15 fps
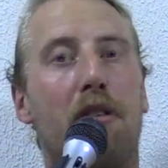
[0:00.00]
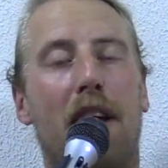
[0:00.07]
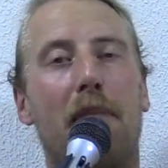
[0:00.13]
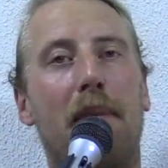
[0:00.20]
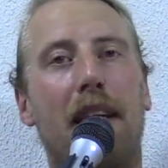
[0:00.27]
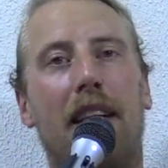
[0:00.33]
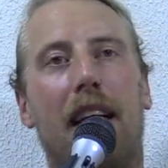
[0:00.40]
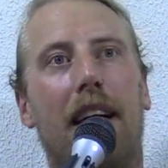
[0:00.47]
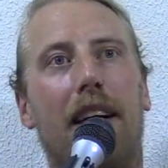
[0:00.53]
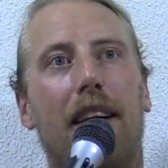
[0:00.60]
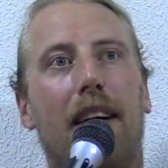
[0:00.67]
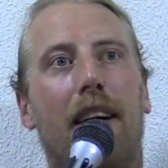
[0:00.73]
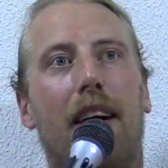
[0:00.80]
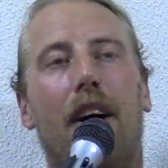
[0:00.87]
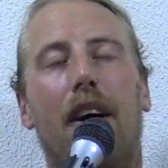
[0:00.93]
I mean, like,
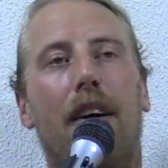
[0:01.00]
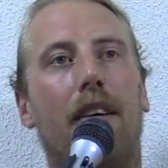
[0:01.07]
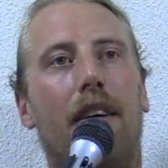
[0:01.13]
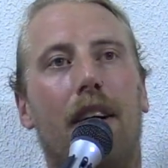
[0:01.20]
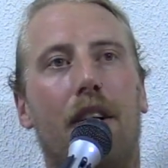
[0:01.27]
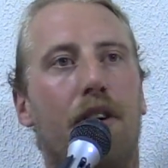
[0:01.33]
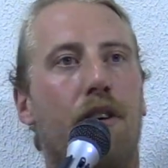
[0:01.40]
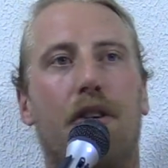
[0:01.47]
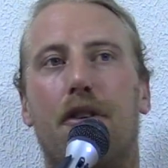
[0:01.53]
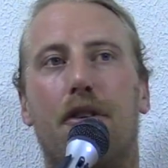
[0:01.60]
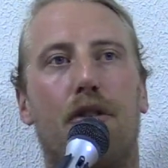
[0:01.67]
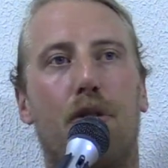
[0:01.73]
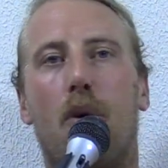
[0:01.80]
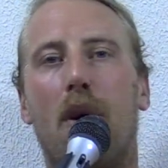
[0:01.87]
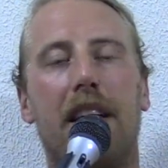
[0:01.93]
under
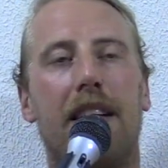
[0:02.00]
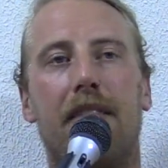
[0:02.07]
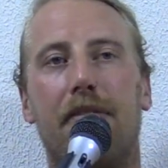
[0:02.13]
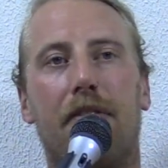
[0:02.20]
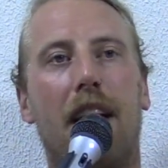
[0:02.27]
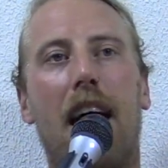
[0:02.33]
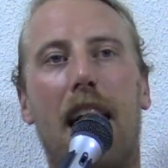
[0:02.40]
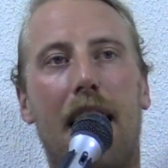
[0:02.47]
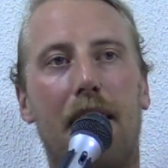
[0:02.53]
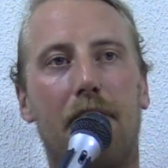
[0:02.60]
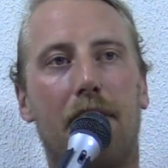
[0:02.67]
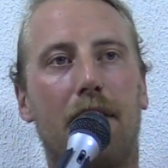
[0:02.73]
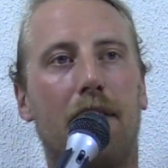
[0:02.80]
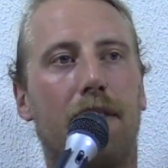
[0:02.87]
25.